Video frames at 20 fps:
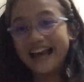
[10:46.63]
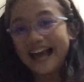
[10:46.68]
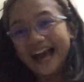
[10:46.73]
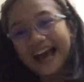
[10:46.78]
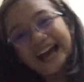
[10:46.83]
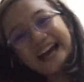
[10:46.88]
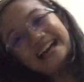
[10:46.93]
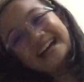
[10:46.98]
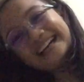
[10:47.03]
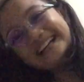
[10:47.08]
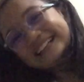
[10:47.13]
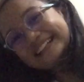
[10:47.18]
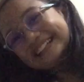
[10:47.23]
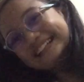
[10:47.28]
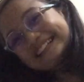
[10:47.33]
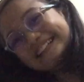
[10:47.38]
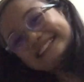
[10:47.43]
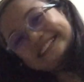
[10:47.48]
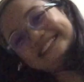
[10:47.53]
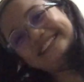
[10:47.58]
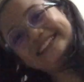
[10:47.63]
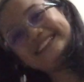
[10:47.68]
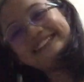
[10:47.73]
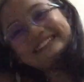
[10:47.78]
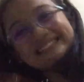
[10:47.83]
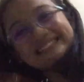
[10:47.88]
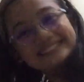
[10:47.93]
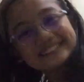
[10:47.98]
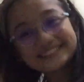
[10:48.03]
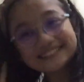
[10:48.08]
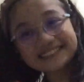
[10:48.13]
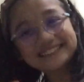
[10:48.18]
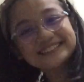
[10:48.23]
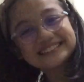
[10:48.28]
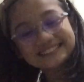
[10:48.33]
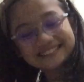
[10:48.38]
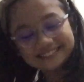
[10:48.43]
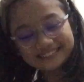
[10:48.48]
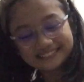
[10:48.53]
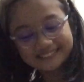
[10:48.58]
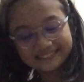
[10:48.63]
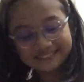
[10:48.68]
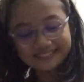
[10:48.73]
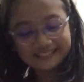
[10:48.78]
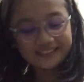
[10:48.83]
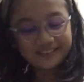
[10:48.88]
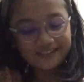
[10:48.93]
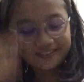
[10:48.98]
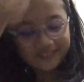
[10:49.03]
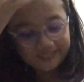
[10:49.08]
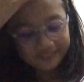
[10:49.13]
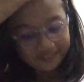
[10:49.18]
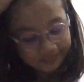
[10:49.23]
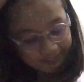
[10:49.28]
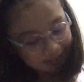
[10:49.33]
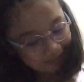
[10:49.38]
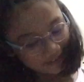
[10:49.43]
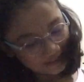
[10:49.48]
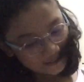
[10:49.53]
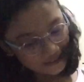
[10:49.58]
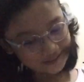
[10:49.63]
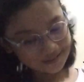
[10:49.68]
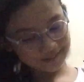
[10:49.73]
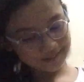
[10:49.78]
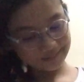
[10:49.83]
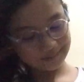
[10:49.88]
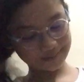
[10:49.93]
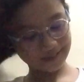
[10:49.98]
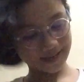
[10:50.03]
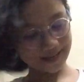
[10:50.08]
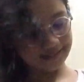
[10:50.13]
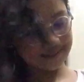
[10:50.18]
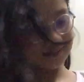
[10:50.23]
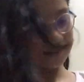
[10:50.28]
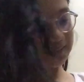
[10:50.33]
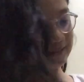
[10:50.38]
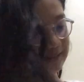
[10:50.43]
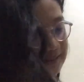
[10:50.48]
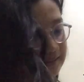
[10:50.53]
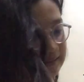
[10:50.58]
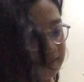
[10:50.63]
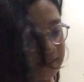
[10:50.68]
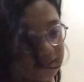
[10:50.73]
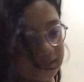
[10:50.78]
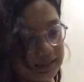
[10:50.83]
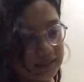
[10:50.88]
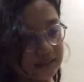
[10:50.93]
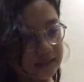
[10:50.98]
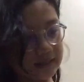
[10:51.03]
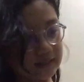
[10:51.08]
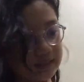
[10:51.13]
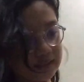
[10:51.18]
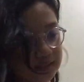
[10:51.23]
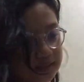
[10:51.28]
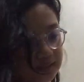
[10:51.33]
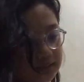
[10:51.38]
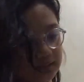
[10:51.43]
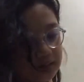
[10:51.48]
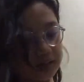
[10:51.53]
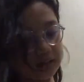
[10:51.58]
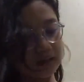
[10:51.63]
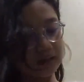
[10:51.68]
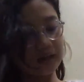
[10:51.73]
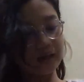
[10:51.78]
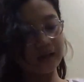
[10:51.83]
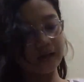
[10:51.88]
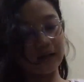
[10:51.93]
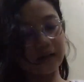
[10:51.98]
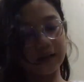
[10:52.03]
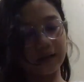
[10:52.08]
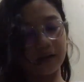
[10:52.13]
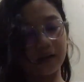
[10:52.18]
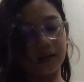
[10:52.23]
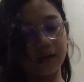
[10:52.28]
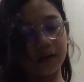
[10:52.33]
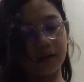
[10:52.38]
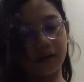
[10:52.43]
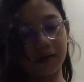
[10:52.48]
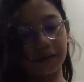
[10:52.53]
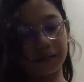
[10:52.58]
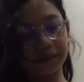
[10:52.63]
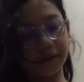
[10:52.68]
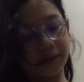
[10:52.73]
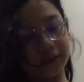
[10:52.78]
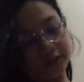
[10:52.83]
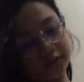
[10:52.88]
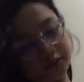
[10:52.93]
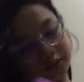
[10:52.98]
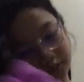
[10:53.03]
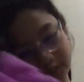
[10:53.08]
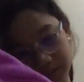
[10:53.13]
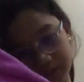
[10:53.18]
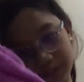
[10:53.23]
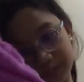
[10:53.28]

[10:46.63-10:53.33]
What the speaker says: Hi. Okay, so next is this. I always used